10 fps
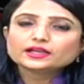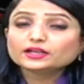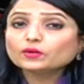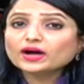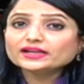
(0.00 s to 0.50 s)

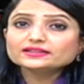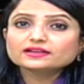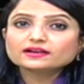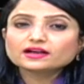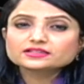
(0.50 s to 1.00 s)
Now, while
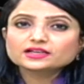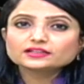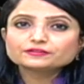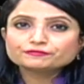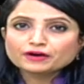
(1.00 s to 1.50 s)
in
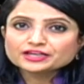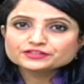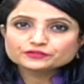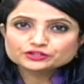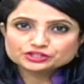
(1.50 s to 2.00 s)
Karnataka, the
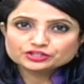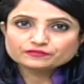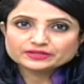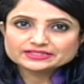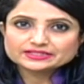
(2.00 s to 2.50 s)
fight for the
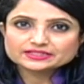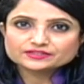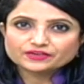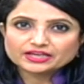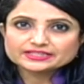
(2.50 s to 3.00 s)
chief
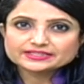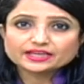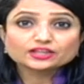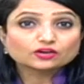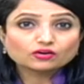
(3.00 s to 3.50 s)
minister's face
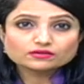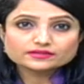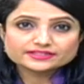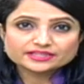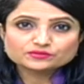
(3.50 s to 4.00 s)
in the
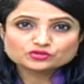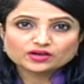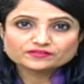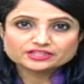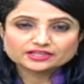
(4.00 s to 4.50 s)
Congress seems
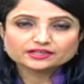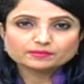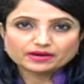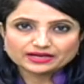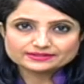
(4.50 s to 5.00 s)
to have
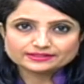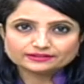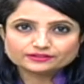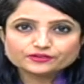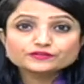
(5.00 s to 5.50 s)
taken a
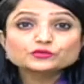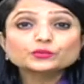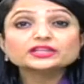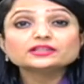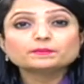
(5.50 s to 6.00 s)
backseat. The
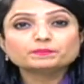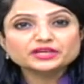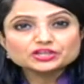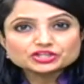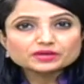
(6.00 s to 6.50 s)
rift within the
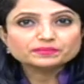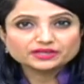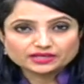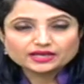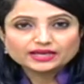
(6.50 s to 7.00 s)

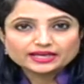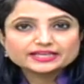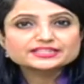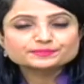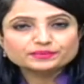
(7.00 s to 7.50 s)
BJP
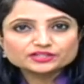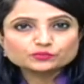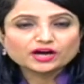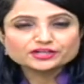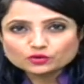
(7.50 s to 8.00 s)
is
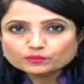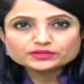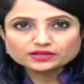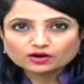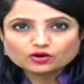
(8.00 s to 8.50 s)
split wide
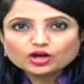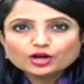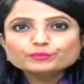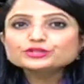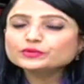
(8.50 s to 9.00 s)
open now
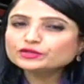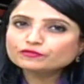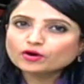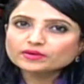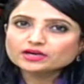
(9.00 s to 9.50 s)

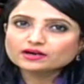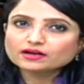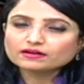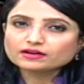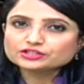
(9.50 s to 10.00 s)
between former
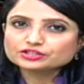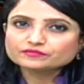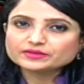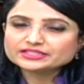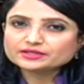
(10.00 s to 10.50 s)
Karnataka
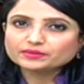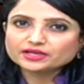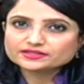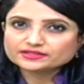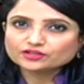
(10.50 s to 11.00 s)
Chief Minister
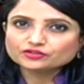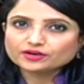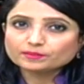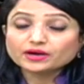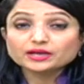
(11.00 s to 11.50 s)
B.S.
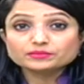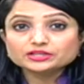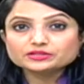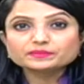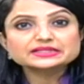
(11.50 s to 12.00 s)
Yediyurappa and
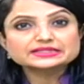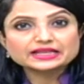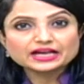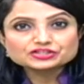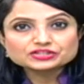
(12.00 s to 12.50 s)

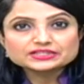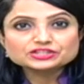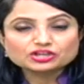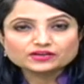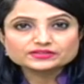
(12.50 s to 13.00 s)
BJP's
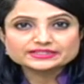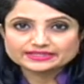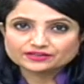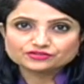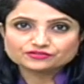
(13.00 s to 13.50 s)
National General
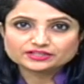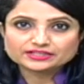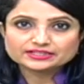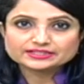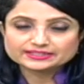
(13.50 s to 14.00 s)

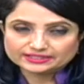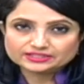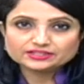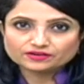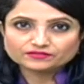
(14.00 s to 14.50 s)
Secretary
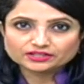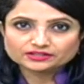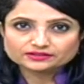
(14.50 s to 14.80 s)
C.T. Ravi.